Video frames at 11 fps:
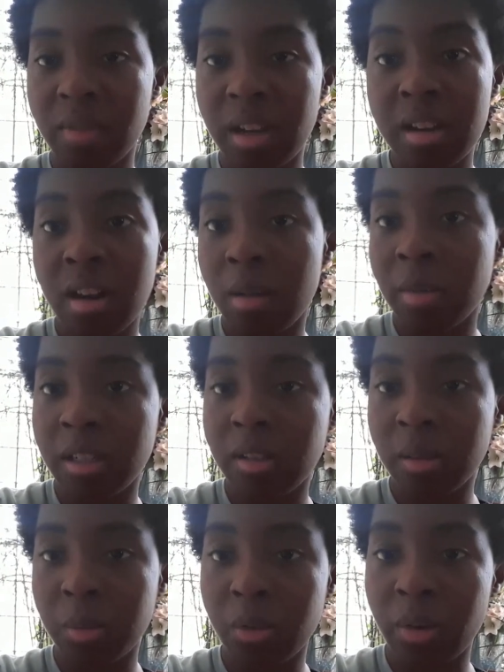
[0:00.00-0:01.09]
Like, comment, and
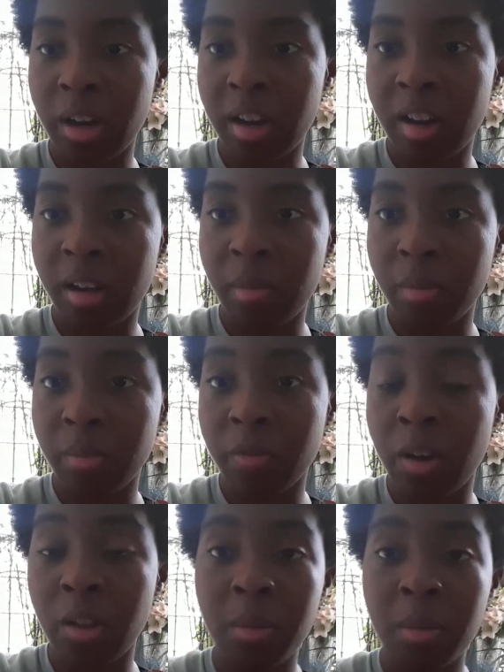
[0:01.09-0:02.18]
subscribe.
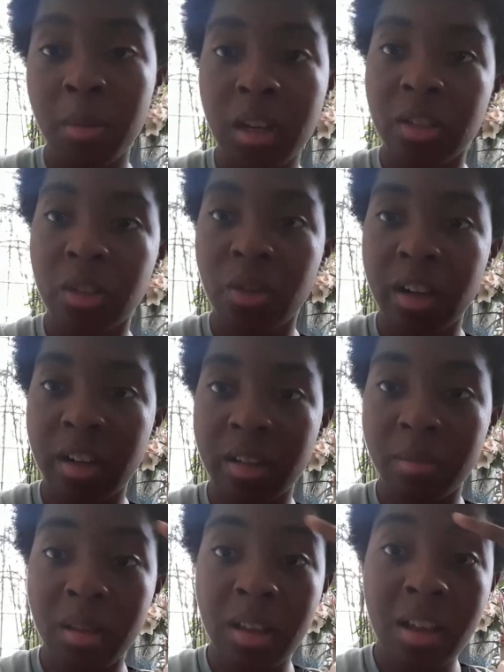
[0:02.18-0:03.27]
Follow me on
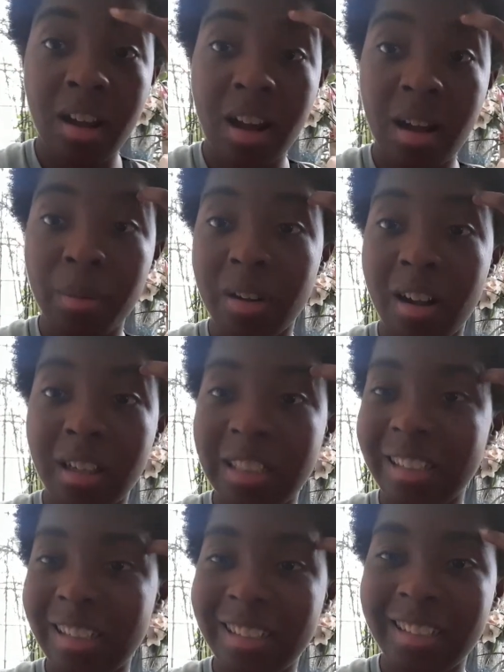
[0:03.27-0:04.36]
Instagram. I'll put all the
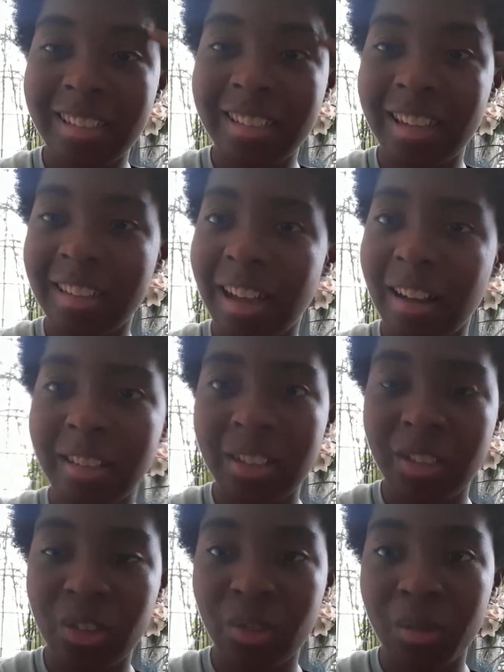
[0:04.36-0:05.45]
links like down in the
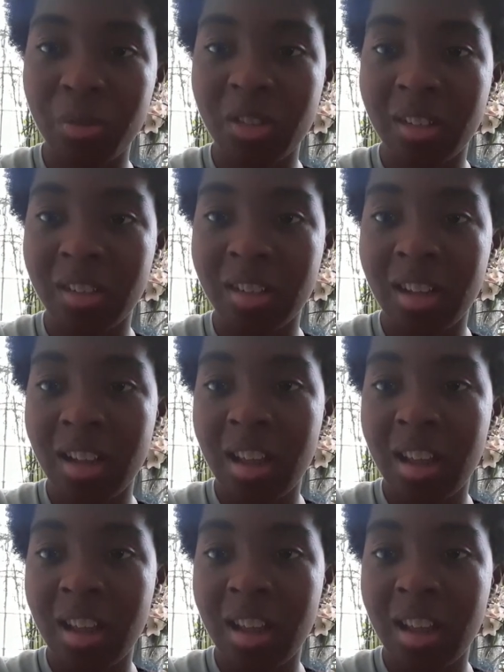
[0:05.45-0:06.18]
description.